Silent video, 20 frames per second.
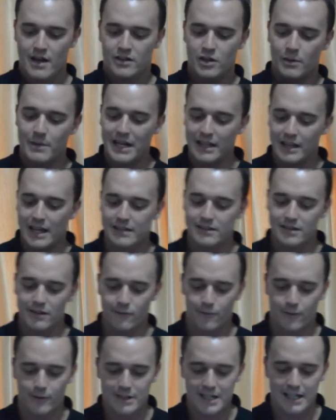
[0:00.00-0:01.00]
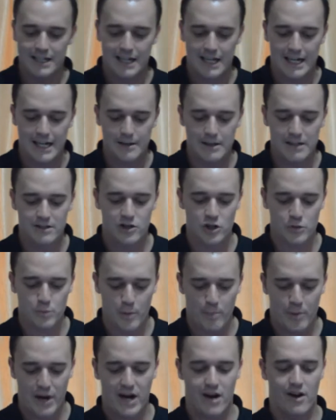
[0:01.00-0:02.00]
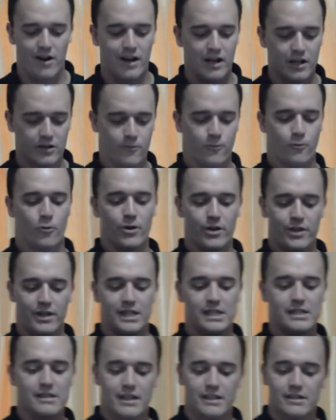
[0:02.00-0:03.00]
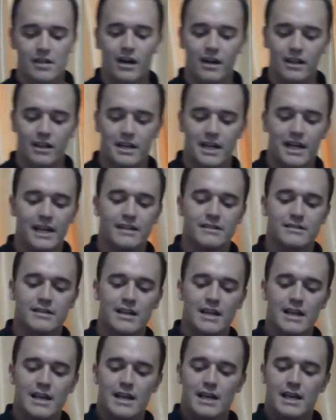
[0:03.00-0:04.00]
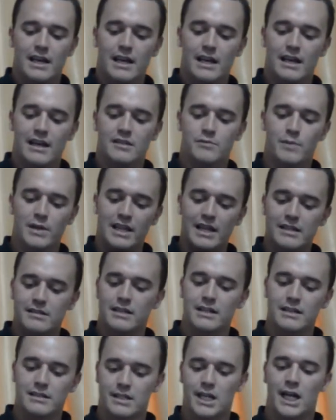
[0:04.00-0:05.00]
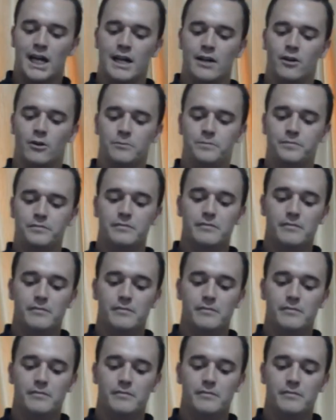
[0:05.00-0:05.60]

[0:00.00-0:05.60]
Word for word: So my lesson for tonight is just preparing us for the, these holidays. Is My lesson is titled